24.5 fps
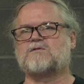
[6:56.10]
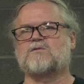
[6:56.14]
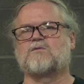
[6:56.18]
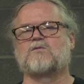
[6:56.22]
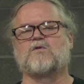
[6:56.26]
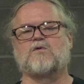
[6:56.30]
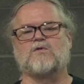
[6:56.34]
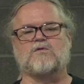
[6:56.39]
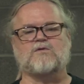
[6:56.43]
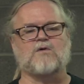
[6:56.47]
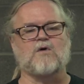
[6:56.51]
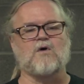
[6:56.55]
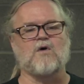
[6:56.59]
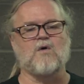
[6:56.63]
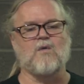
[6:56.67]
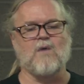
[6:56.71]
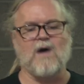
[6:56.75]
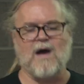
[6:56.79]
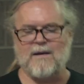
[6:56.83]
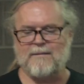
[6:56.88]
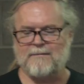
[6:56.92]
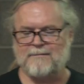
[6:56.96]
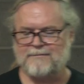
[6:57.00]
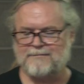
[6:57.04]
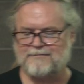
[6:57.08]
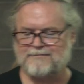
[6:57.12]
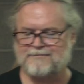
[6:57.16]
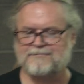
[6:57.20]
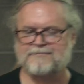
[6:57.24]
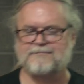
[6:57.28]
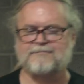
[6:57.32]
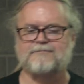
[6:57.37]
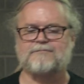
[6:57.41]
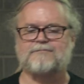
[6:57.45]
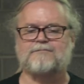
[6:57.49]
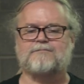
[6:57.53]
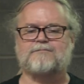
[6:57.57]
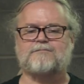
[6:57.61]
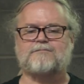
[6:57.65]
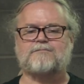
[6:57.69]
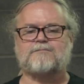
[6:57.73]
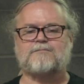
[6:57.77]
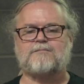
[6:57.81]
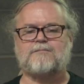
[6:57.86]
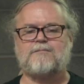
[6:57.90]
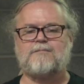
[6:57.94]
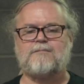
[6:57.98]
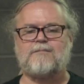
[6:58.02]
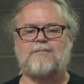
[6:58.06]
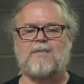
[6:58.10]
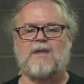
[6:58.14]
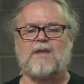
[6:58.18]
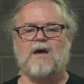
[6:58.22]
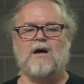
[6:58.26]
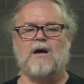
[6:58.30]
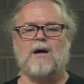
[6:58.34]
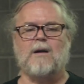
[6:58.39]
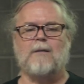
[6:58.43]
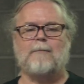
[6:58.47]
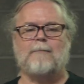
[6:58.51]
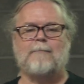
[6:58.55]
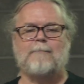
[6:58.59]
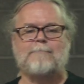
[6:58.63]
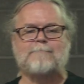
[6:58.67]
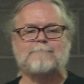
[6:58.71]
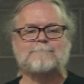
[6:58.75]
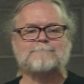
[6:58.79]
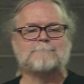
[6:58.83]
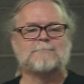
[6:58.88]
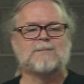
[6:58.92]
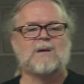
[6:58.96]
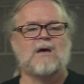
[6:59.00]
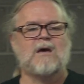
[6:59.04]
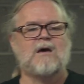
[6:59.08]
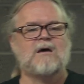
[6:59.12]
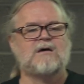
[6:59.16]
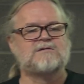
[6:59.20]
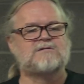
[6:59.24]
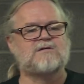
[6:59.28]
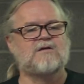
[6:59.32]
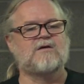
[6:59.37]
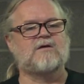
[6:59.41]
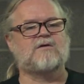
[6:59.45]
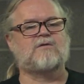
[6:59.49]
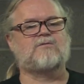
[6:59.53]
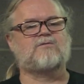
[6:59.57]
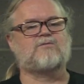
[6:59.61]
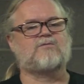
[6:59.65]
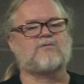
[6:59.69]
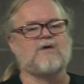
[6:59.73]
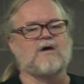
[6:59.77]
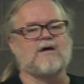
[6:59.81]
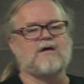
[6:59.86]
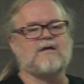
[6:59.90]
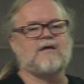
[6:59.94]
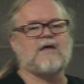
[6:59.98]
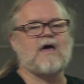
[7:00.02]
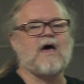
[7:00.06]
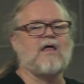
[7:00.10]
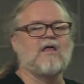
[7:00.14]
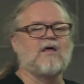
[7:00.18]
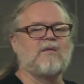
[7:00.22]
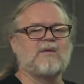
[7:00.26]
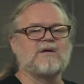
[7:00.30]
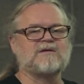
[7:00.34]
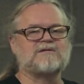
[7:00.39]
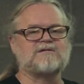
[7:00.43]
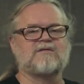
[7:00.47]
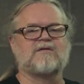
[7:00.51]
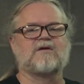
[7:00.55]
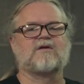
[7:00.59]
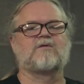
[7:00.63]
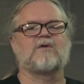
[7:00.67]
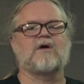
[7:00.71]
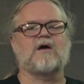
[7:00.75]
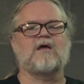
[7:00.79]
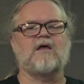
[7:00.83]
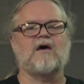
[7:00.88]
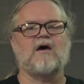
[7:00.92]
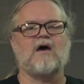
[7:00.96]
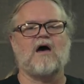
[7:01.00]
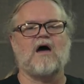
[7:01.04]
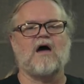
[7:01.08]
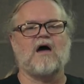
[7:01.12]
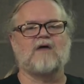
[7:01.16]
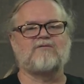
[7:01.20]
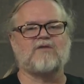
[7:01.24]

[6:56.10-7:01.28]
rules go away. All right. So the, the elements of the grid, I've